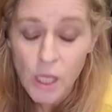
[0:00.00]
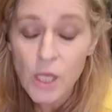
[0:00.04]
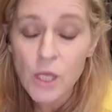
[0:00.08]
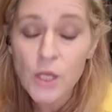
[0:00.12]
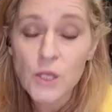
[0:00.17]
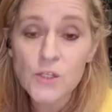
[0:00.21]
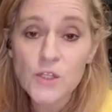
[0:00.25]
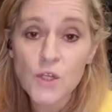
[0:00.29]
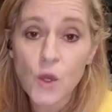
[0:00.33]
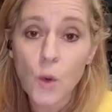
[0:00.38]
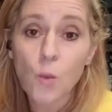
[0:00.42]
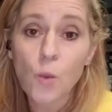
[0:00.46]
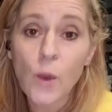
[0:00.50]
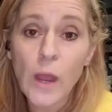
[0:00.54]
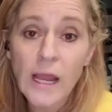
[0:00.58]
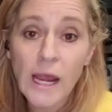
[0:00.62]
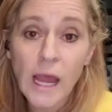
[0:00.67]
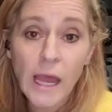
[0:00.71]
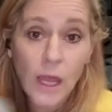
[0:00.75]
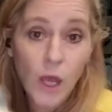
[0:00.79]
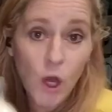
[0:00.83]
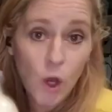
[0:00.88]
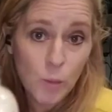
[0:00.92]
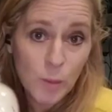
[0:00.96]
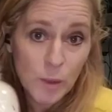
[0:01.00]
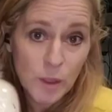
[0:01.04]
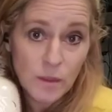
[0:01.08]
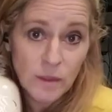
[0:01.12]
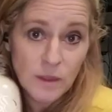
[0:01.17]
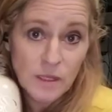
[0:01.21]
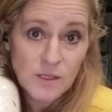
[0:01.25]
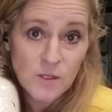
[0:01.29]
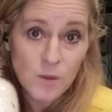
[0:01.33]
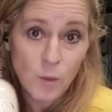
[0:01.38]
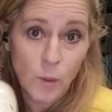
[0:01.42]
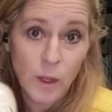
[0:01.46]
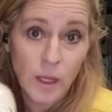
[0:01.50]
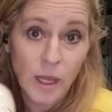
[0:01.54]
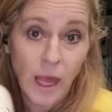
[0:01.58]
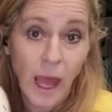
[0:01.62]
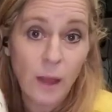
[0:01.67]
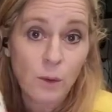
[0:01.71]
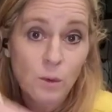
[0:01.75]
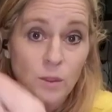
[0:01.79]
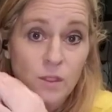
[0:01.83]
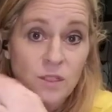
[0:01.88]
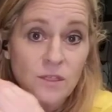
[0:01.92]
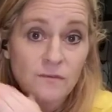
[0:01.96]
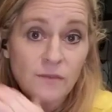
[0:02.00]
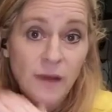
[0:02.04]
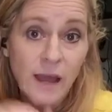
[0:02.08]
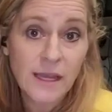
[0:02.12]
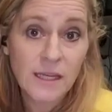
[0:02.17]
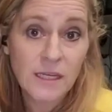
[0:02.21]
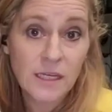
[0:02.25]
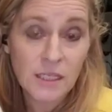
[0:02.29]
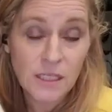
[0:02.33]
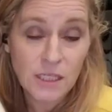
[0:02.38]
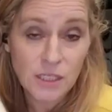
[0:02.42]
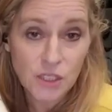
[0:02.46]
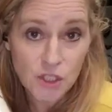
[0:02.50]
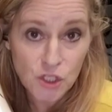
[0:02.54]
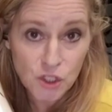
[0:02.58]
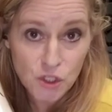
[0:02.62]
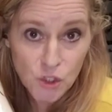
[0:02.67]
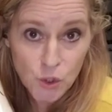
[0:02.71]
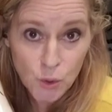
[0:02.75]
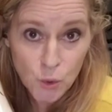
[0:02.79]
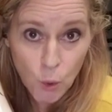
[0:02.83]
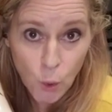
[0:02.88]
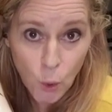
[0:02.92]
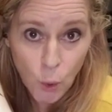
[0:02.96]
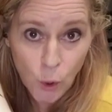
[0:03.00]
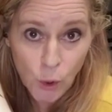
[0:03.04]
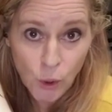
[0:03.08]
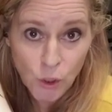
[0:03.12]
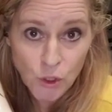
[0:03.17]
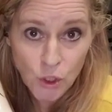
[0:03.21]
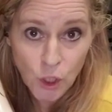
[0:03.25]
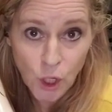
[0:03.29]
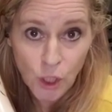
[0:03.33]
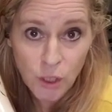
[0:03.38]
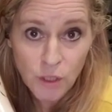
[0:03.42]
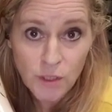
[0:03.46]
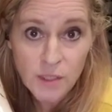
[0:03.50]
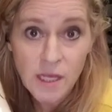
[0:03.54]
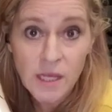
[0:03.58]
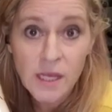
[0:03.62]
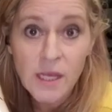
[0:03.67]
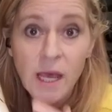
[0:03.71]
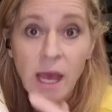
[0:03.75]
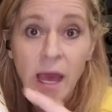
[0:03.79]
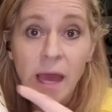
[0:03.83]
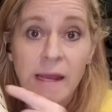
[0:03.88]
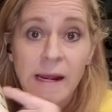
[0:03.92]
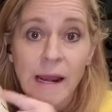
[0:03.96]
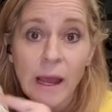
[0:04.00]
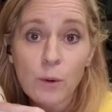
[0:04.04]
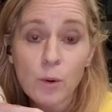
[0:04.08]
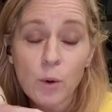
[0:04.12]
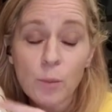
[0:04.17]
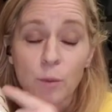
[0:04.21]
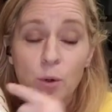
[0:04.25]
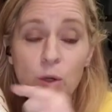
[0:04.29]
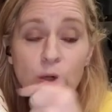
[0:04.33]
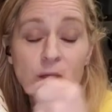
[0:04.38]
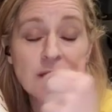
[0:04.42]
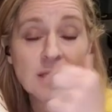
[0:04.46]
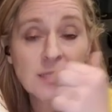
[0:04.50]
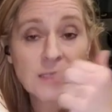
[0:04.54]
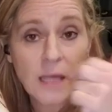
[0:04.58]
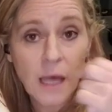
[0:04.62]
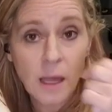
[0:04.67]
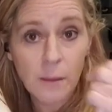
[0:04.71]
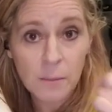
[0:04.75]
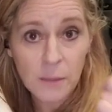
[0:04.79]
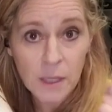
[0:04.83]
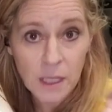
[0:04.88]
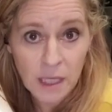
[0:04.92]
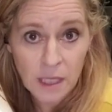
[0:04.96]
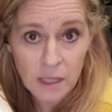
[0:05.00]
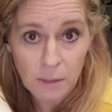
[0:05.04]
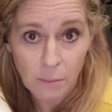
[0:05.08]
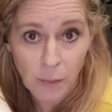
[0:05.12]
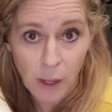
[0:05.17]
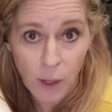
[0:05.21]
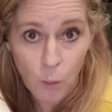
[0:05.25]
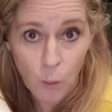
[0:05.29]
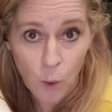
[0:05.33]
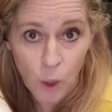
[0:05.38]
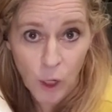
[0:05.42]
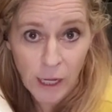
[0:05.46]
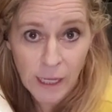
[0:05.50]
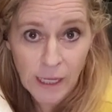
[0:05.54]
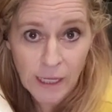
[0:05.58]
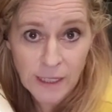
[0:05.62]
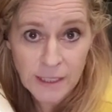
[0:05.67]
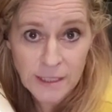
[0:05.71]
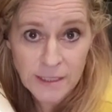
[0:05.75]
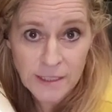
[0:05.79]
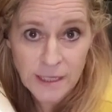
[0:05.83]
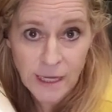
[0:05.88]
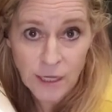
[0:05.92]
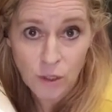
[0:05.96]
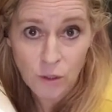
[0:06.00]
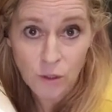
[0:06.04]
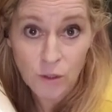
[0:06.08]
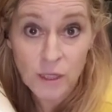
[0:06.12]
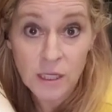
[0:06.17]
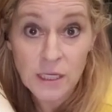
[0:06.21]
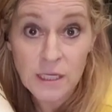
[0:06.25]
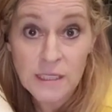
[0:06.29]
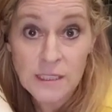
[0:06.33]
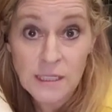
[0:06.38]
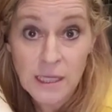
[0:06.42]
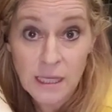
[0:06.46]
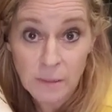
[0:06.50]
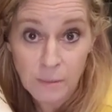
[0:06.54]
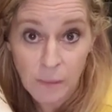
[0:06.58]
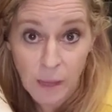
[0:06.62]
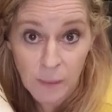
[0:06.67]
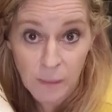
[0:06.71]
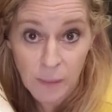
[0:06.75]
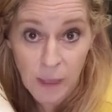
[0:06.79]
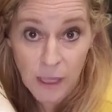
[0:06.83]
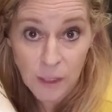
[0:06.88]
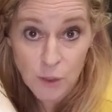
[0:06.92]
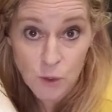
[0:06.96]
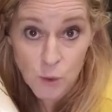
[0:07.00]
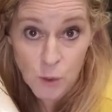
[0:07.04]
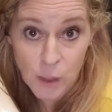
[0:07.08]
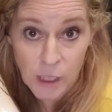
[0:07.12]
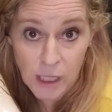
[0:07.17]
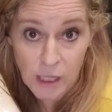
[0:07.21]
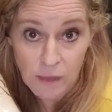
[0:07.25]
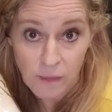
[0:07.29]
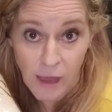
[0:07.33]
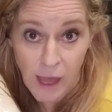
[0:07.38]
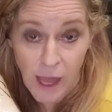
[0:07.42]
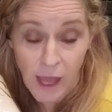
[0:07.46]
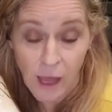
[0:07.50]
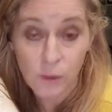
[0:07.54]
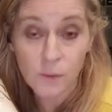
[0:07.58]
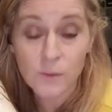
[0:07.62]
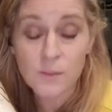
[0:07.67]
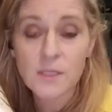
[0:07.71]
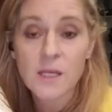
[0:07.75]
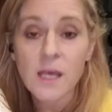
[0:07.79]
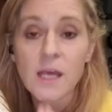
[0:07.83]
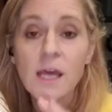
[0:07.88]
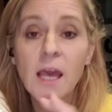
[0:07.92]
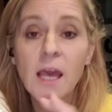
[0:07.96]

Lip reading: So when I open this one, I will divide it into 2-quart jars, and I will put some in my working container that is in my pantry in the house.